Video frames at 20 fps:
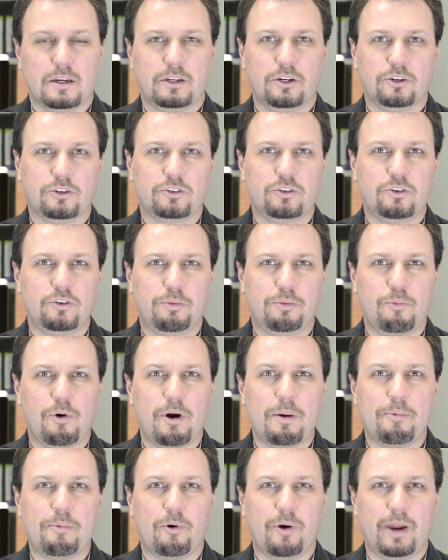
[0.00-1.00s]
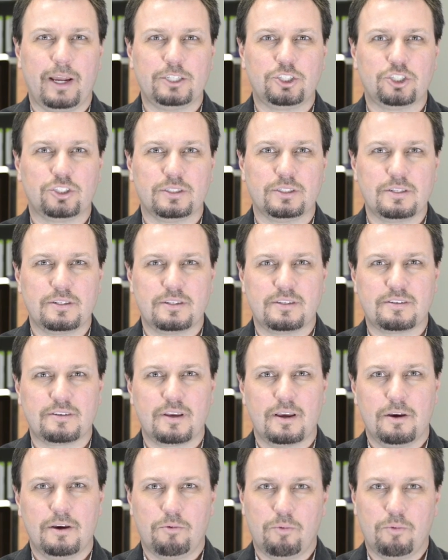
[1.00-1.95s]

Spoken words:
your tooth preparations